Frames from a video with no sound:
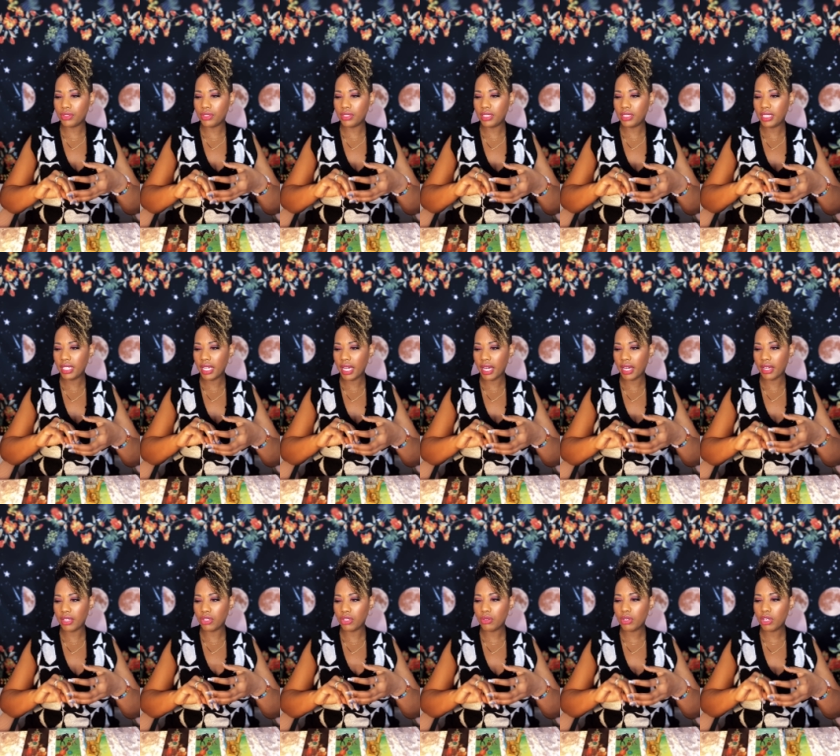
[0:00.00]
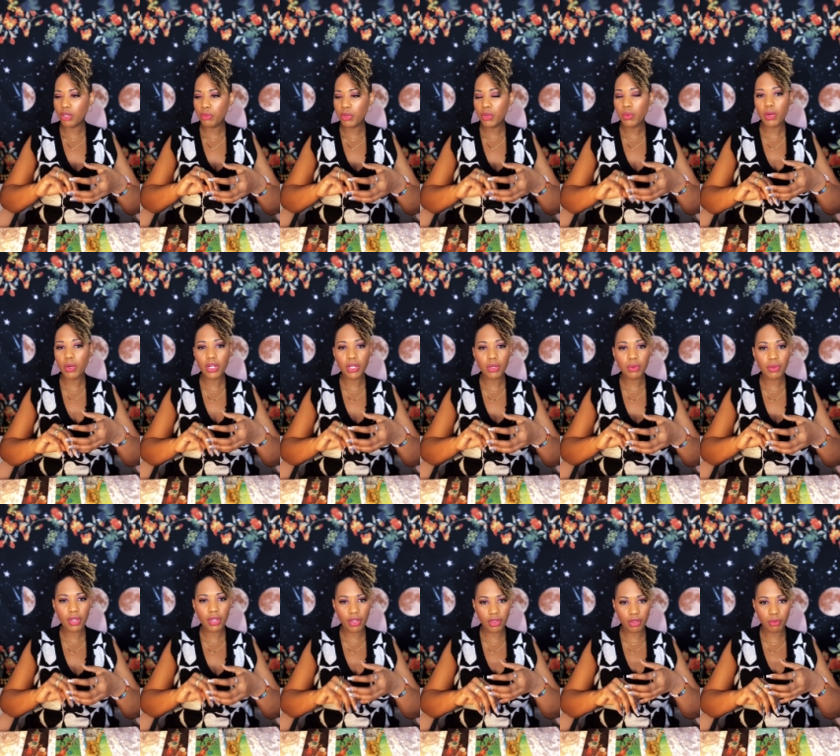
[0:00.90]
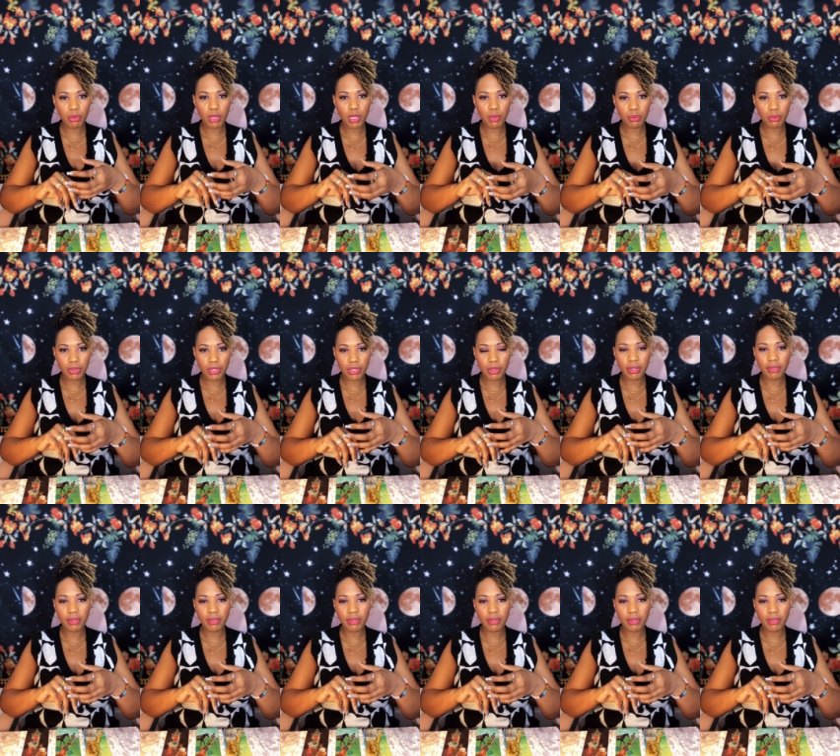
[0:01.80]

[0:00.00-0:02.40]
yeah, you could be working with other people to